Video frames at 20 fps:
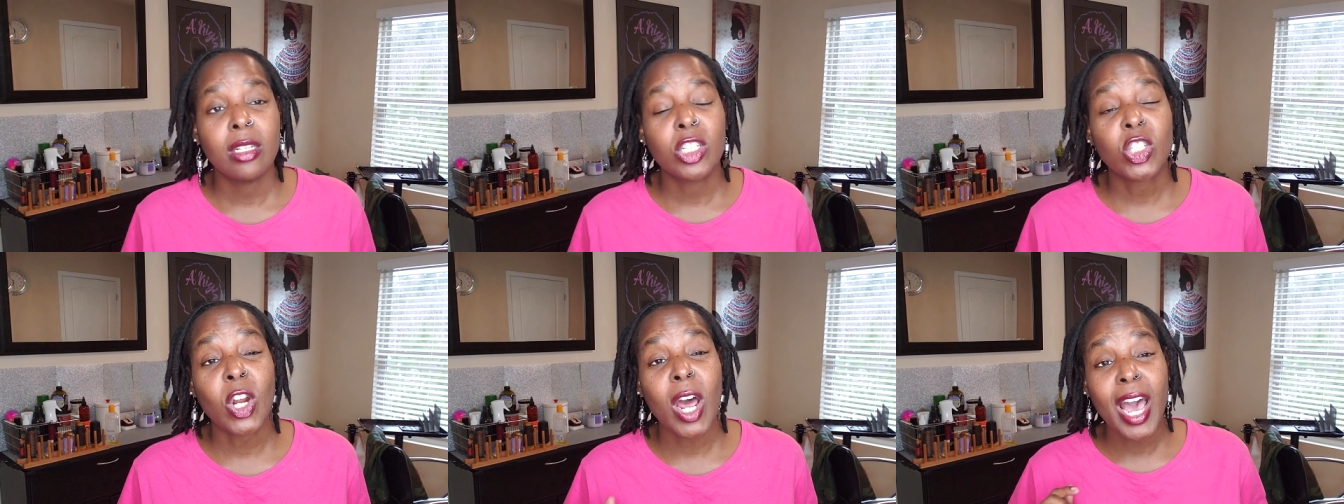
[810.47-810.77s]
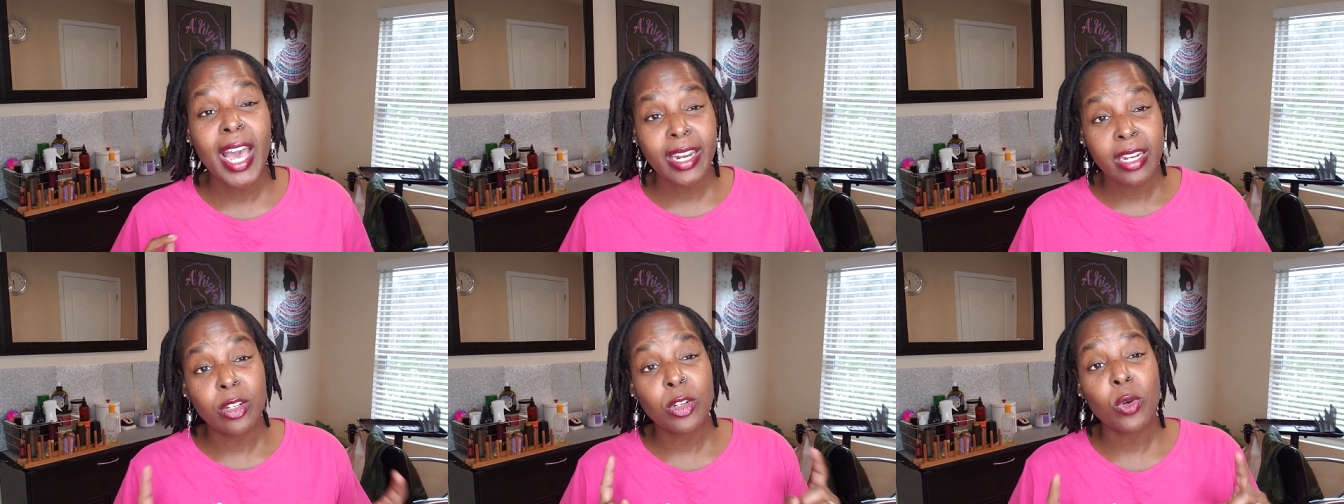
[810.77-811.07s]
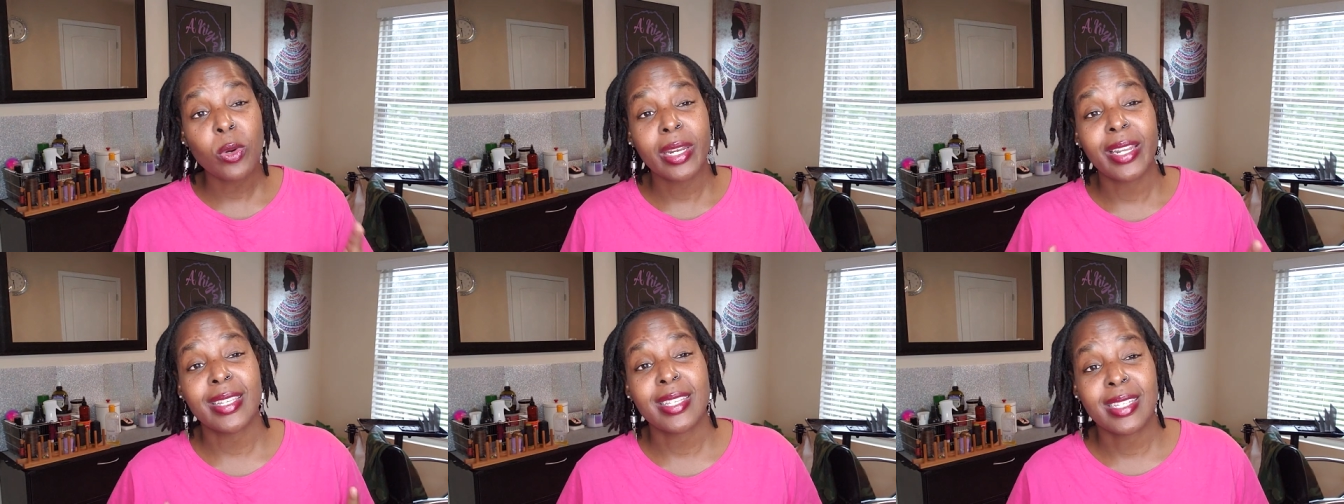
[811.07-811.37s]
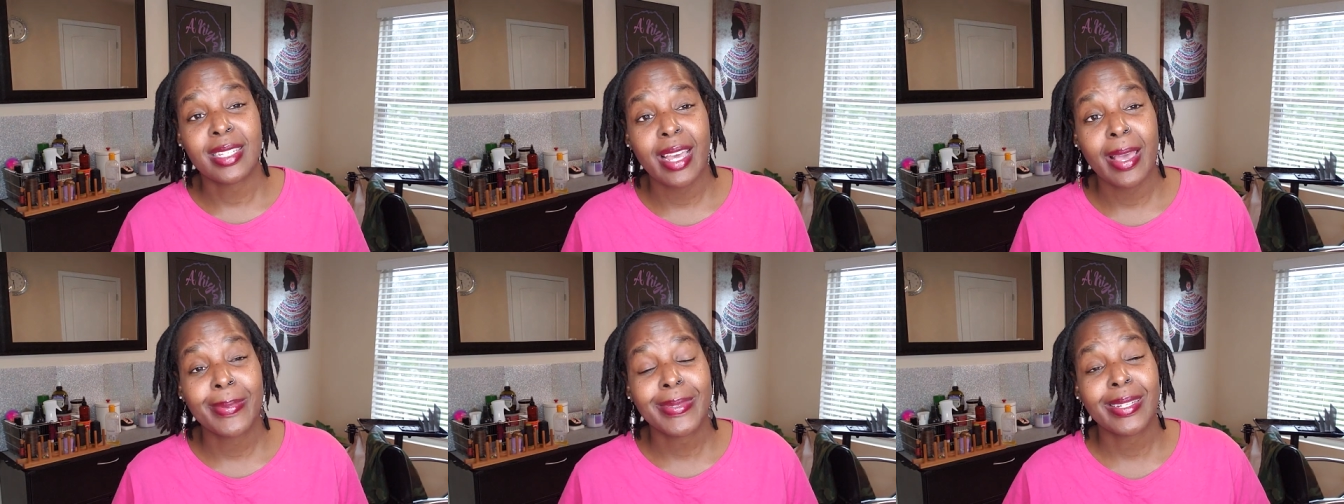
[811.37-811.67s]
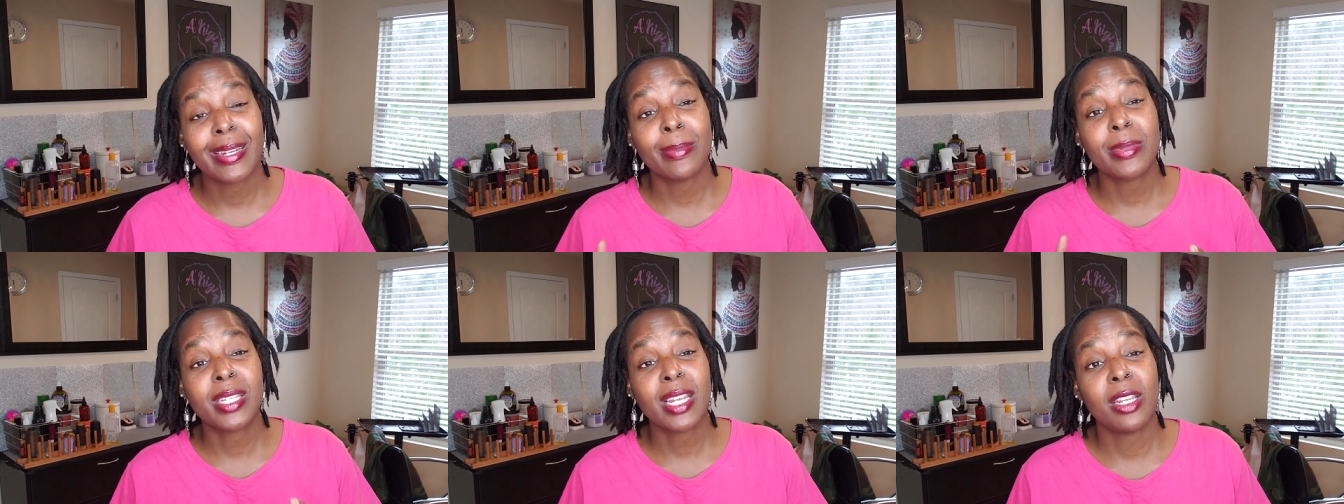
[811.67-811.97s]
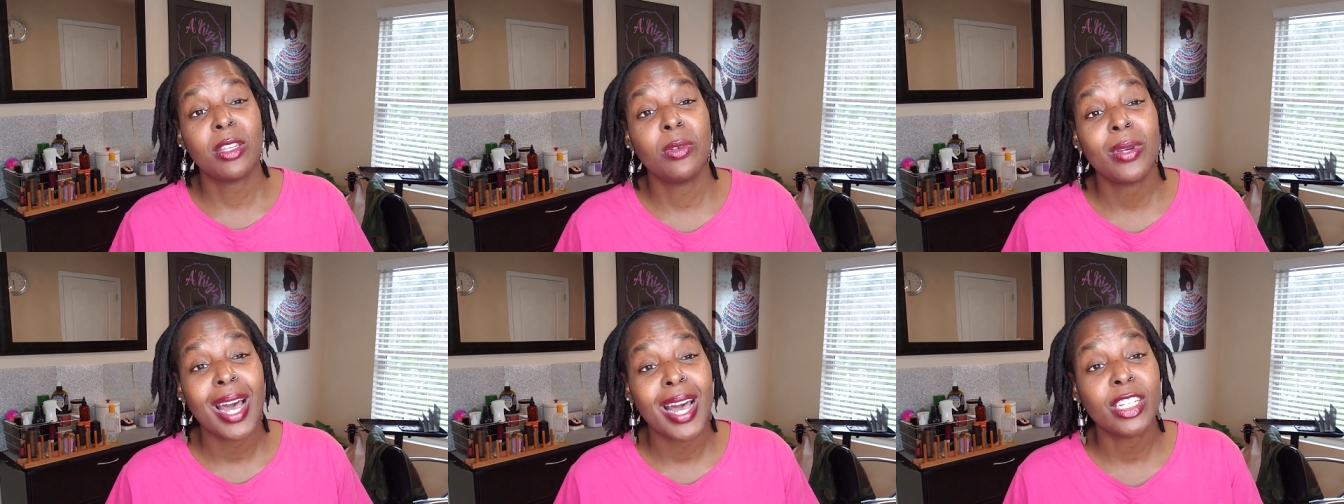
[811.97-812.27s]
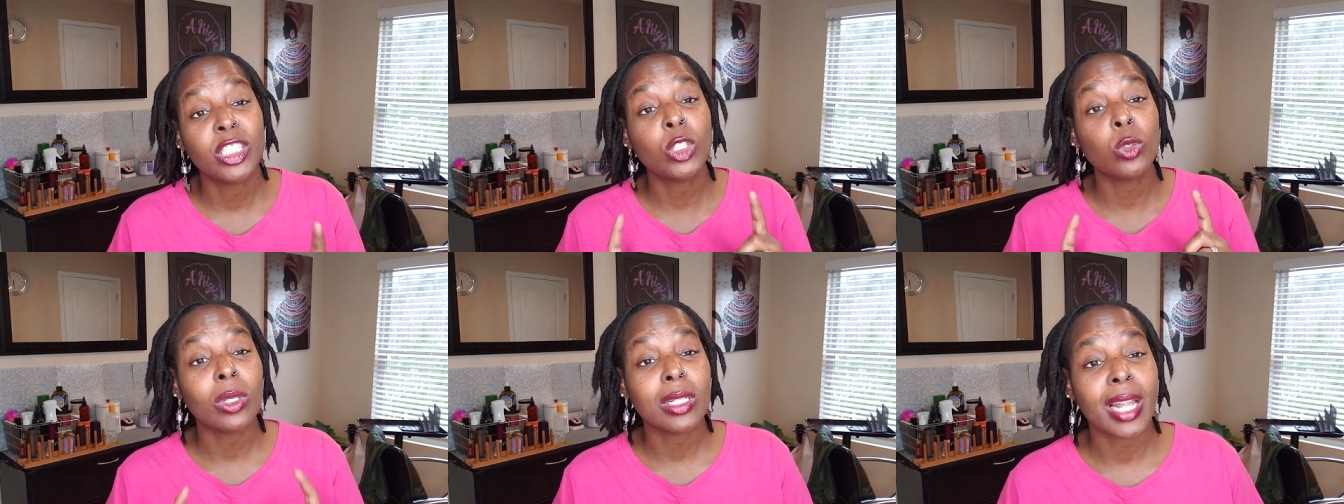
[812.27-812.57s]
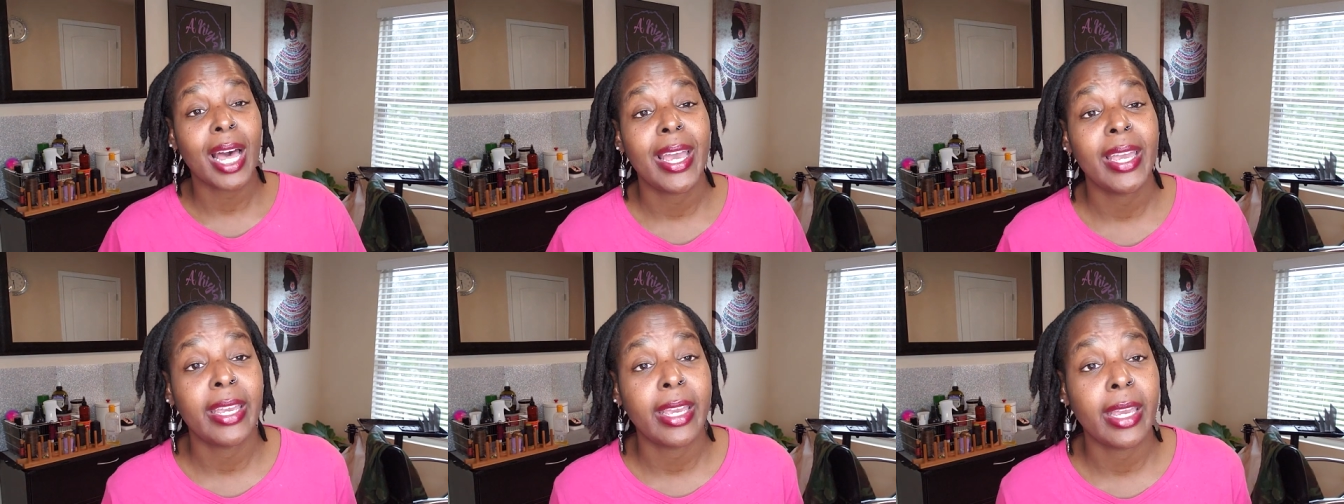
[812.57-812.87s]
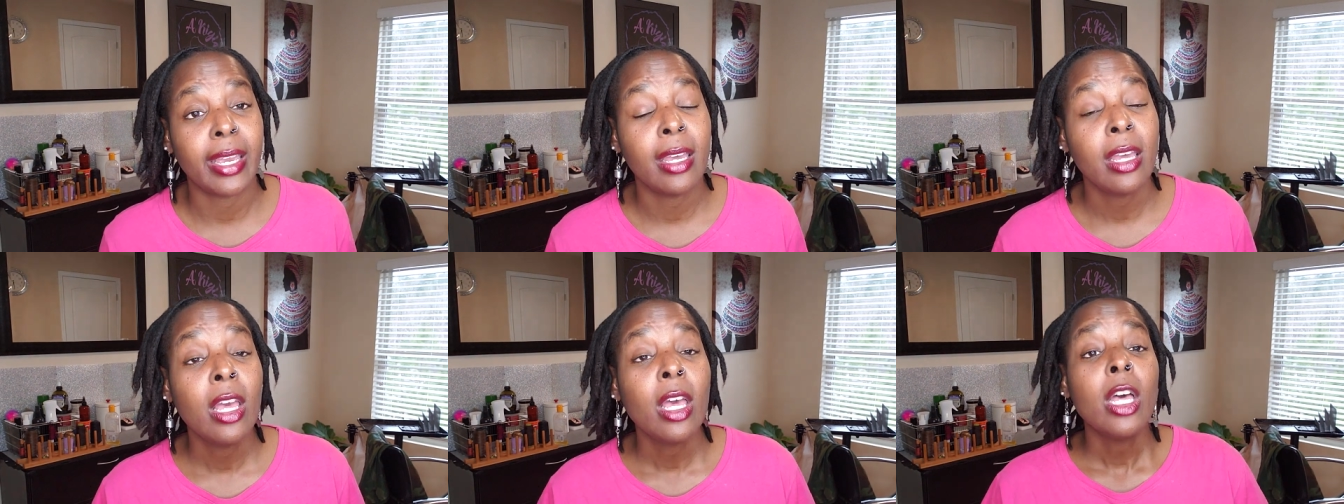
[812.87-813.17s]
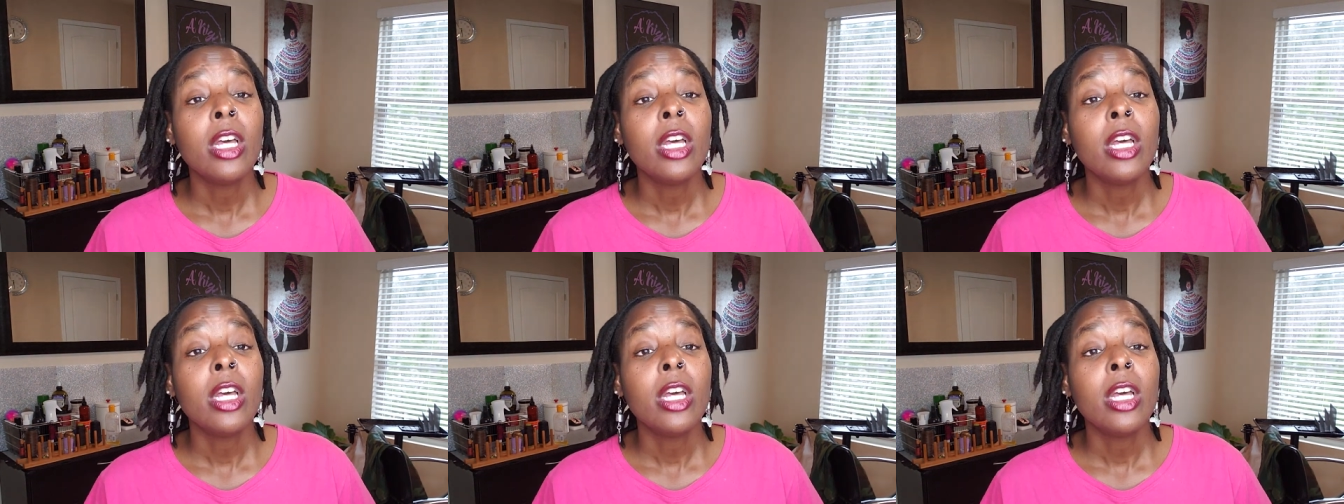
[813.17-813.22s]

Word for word: Try to do it in steps, and I'm telling you guys, you will like it.